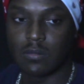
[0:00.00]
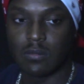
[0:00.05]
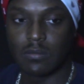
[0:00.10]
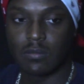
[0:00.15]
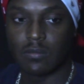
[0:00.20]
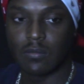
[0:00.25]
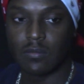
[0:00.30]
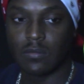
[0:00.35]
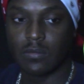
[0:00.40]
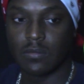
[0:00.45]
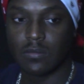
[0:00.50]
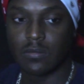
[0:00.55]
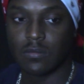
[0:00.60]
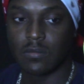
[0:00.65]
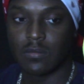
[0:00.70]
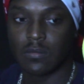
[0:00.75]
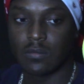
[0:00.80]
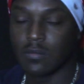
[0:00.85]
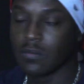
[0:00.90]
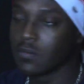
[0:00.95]
I don't want to see
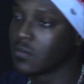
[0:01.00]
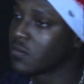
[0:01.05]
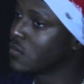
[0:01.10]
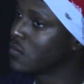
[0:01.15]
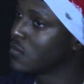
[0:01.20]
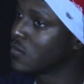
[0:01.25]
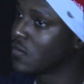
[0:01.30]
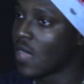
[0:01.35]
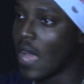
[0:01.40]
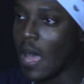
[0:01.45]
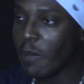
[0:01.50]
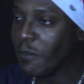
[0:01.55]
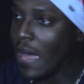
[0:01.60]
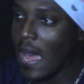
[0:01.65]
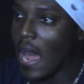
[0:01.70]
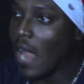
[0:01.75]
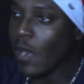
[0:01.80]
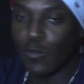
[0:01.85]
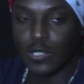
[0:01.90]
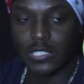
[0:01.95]
that shit. I don't
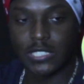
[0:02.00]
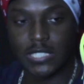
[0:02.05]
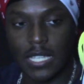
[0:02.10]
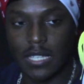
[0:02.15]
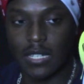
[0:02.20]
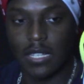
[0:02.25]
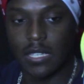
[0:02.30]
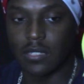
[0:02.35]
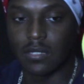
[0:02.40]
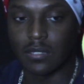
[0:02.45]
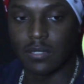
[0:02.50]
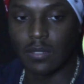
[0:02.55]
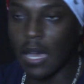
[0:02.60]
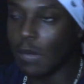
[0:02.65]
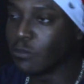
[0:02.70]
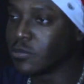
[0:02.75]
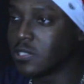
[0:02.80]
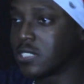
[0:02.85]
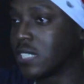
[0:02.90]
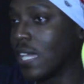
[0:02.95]
want to see it either.
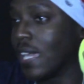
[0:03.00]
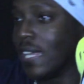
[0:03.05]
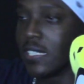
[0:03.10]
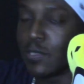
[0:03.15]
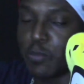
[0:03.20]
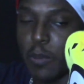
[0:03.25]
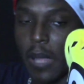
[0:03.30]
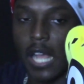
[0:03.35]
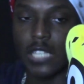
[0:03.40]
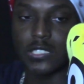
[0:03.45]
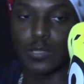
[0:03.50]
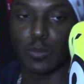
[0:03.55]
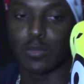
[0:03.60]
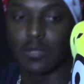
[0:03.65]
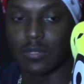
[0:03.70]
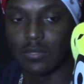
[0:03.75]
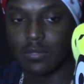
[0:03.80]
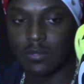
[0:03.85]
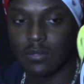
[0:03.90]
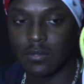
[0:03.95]
I'm just saying it's
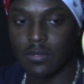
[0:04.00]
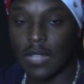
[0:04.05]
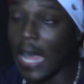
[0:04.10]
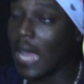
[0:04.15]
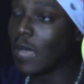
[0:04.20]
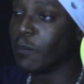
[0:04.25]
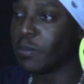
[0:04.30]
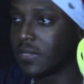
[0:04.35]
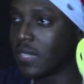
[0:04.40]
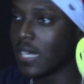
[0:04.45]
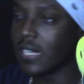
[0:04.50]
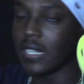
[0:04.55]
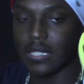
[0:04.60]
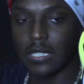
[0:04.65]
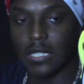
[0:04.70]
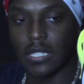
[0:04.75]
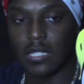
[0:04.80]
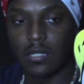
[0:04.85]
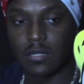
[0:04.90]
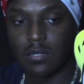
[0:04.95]
possible.
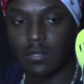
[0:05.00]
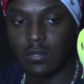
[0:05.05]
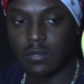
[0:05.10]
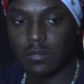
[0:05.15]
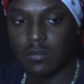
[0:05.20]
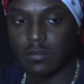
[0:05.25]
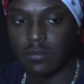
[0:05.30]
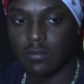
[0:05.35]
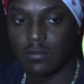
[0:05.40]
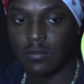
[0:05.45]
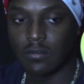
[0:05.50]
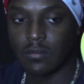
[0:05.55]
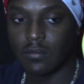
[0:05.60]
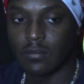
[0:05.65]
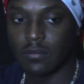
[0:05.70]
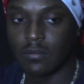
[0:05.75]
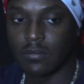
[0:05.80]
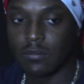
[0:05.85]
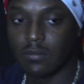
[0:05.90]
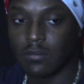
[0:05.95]
Hypothetically.
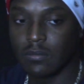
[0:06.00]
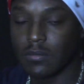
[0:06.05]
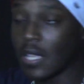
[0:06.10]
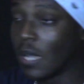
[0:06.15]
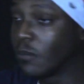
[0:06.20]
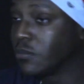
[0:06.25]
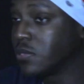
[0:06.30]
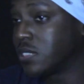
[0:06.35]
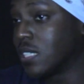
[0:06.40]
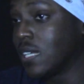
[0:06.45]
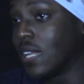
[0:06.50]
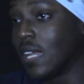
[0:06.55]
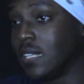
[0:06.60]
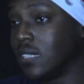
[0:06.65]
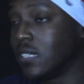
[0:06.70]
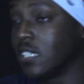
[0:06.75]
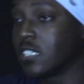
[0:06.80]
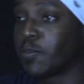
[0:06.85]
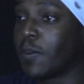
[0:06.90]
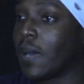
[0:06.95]
No. I'm just saying
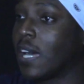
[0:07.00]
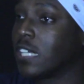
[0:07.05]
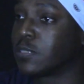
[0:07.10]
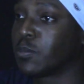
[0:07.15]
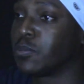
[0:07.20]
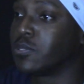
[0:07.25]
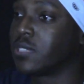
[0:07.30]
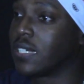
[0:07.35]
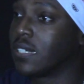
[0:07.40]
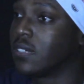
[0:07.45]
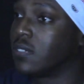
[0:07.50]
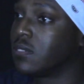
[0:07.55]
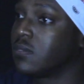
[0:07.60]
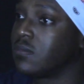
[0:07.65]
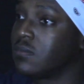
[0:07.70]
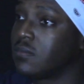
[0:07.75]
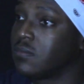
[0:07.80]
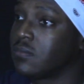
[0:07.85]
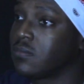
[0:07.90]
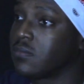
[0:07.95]
anything's possible now.
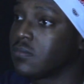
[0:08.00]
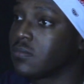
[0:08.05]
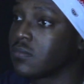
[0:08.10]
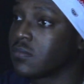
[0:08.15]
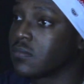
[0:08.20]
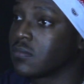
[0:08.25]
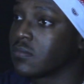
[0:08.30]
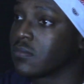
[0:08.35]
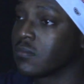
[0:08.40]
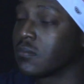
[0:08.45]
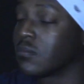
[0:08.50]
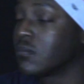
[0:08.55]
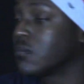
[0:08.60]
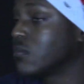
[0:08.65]
You're right.